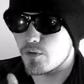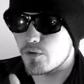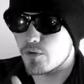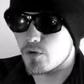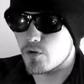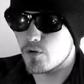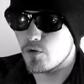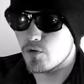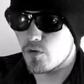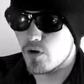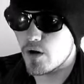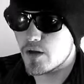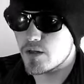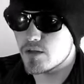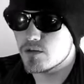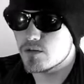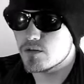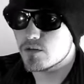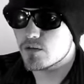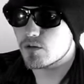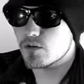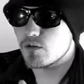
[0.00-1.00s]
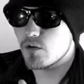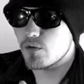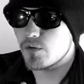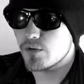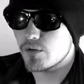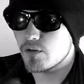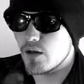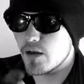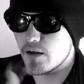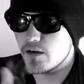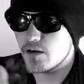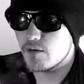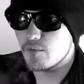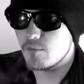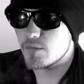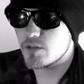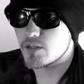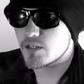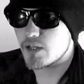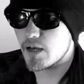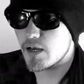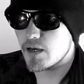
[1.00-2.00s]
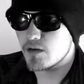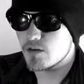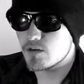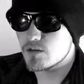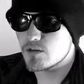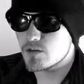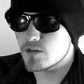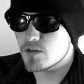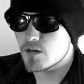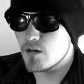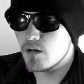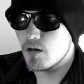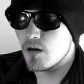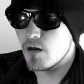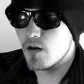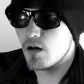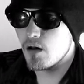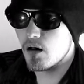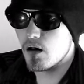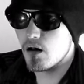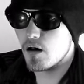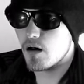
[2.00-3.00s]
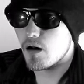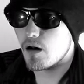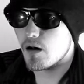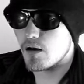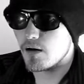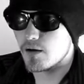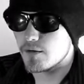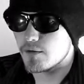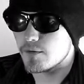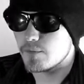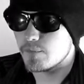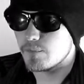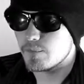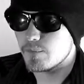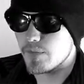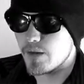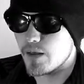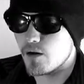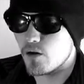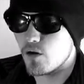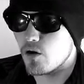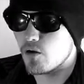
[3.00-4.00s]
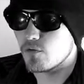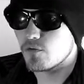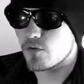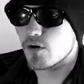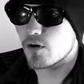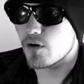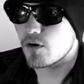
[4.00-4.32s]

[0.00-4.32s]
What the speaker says: with the Hoot Ride's clothing line, Miss Anna's, and all of